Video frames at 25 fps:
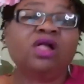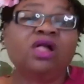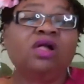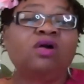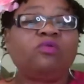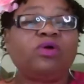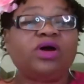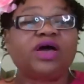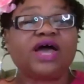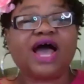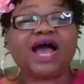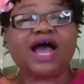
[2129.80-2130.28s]

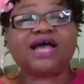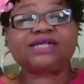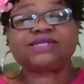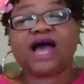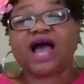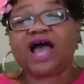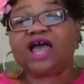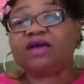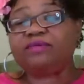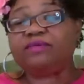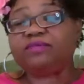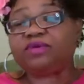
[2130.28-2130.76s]
Well, guys,
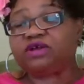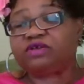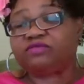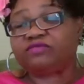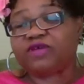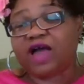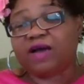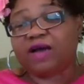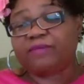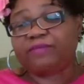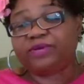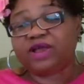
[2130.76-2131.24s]
I am going to
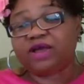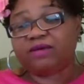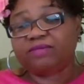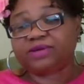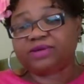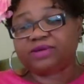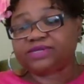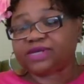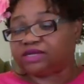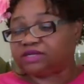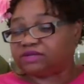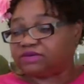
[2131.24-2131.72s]
wrap it up
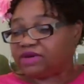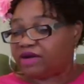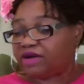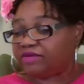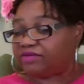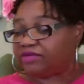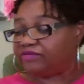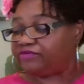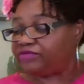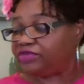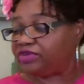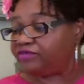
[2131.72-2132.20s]
because I do
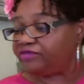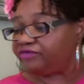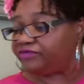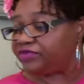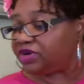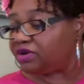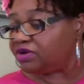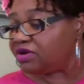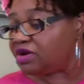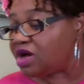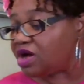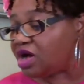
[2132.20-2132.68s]
have a few
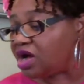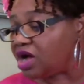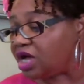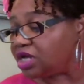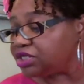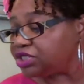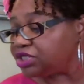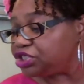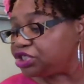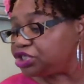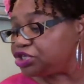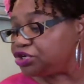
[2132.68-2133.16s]
phone
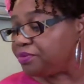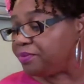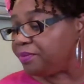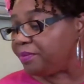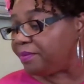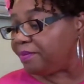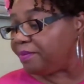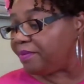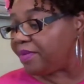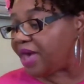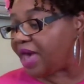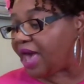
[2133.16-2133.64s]
calls to
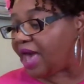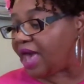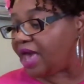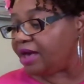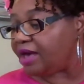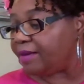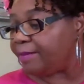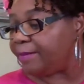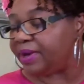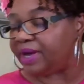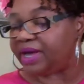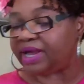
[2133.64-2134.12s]

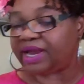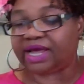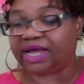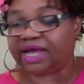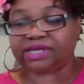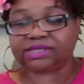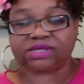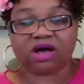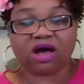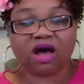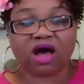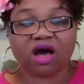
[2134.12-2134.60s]
make. But
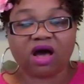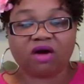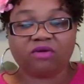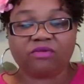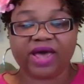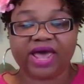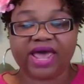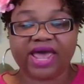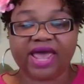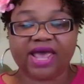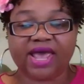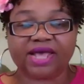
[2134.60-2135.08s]
as
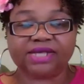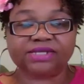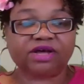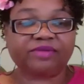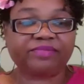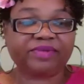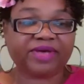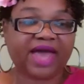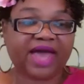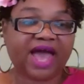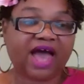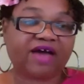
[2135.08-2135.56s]
always,
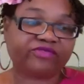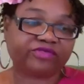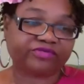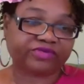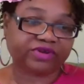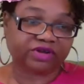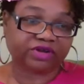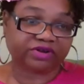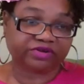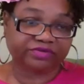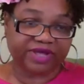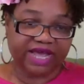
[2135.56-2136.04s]
on behalf
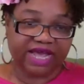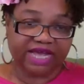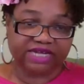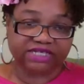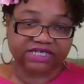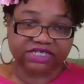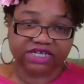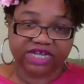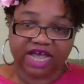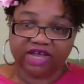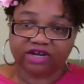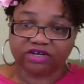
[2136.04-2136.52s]
of Notary
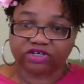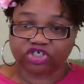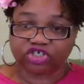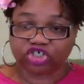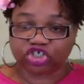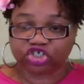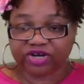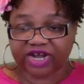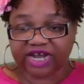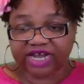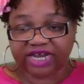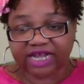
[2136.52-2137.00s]
Educators
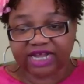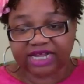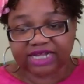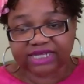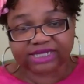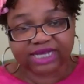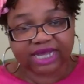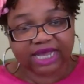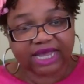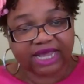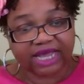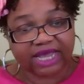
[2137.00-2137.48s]

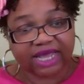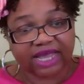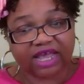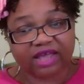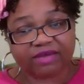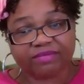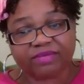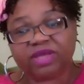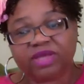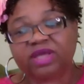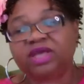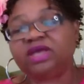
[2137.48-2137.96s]
Training
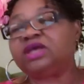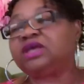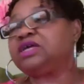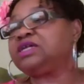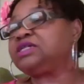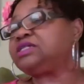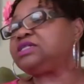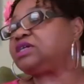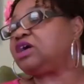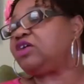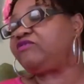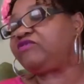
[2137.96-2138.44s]
Team,
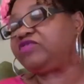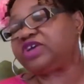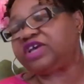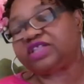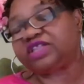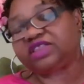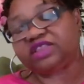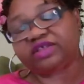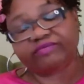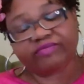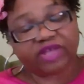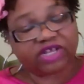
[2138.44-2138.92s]
don't
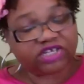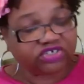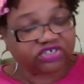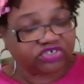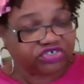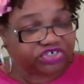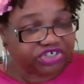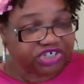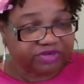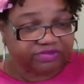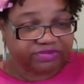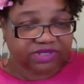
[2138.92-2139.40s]
forget the
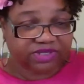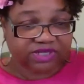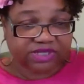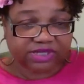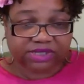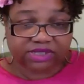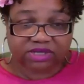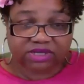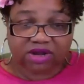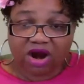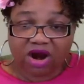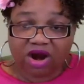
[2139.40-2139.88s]
mentorship
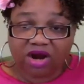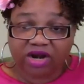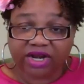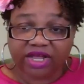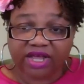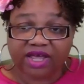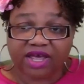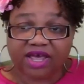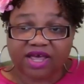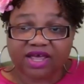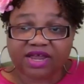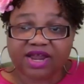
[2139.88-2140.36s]
just
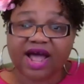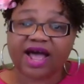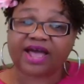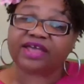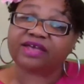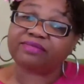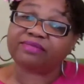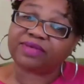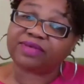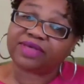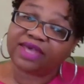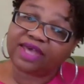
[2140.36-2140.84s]
started. I
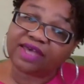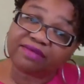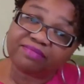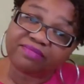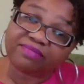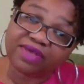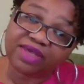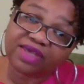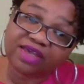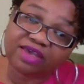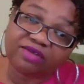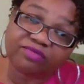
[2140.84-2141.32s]
am
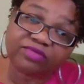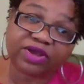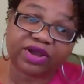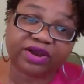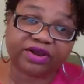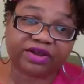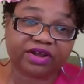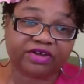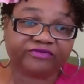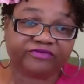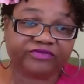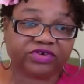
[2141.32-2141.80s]
Kimmi. We
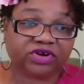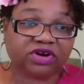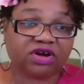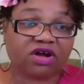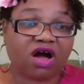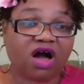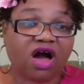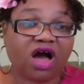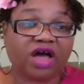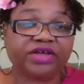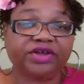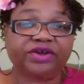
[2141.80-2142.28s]
are here for
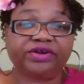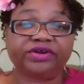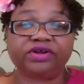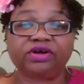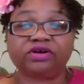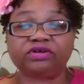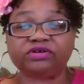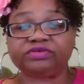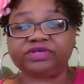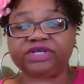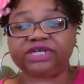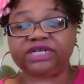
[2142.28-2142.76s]
all your
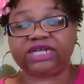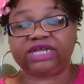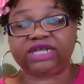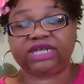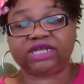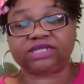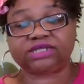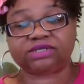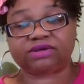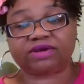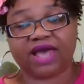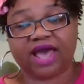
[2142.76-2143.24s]
notary
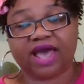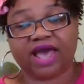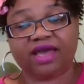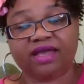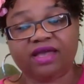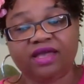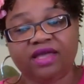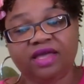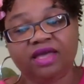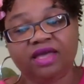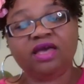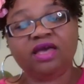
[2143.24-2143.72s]
needs. Okay.
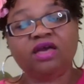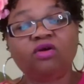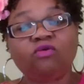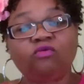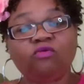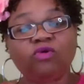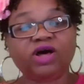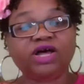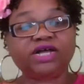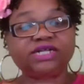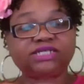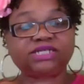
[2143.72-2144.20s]

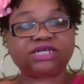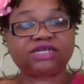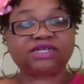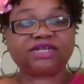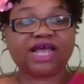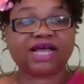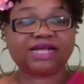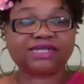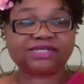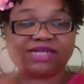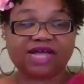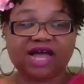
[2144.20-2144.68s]
Well, until
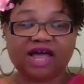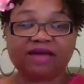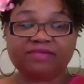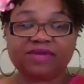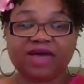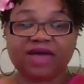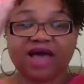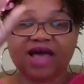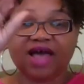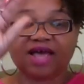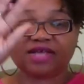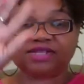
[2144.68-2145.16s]
next time,
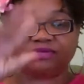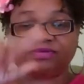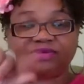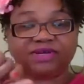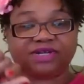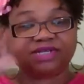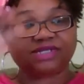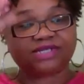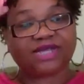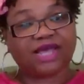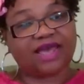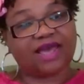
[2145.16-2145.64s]
guys, I'm
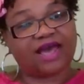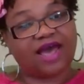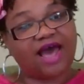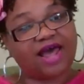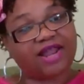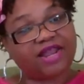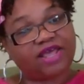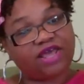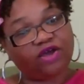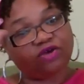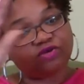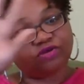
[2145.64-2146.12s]
going to say
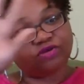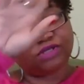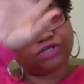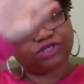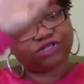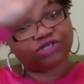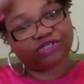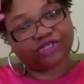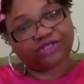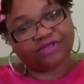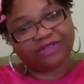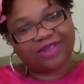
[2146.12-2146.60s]

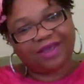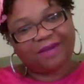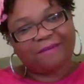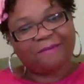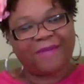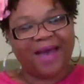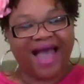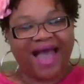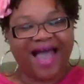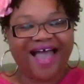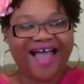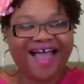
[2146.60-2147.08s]
adios.
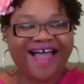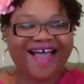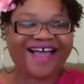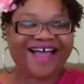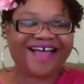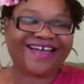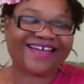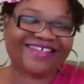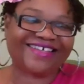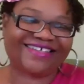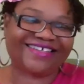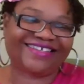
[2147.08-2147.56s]

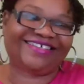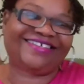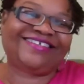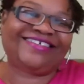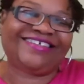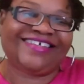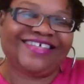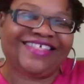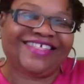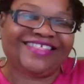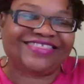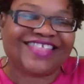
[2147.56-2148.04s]
Bye.
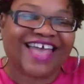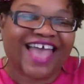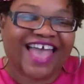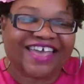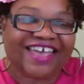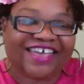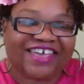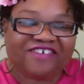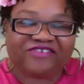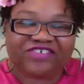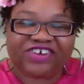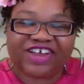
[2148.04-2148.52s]

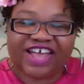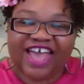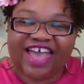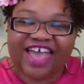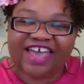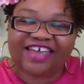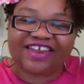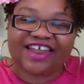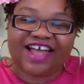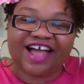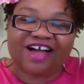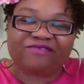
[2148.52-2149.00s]
Thank you for
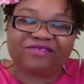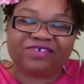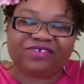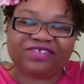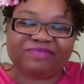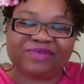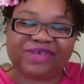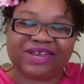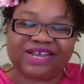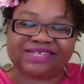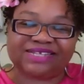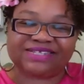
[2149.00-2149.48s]
hanging out with
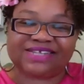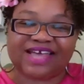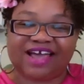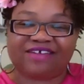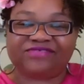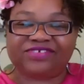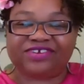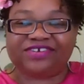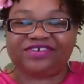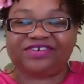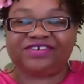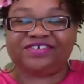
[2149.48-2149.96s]
me this
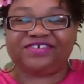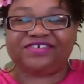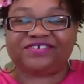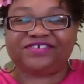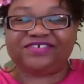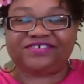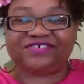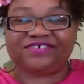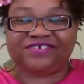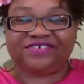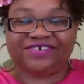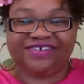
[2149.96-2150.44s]

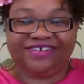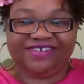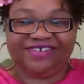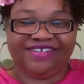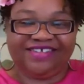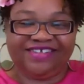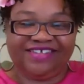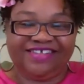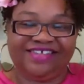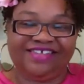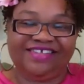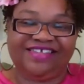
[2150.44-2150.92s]
afternoon.
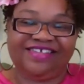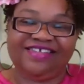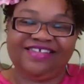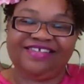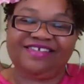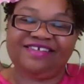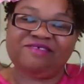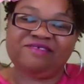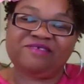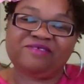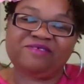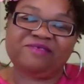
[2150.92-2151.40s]

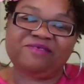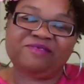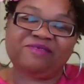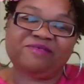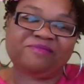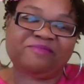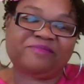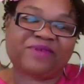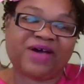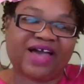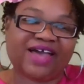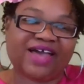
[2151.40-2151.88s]

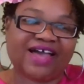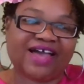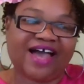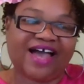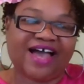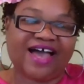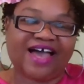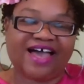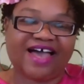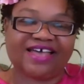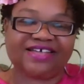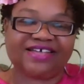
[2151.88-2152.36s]
Bye,
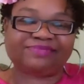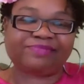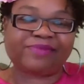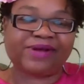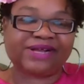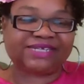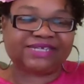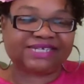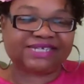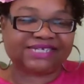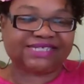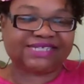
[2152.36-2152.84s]
guys.
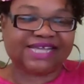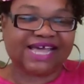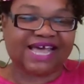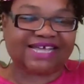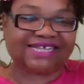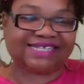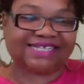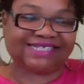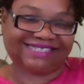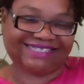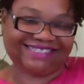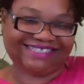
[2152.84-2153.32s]
Much
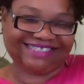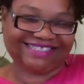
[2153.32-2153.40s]
success.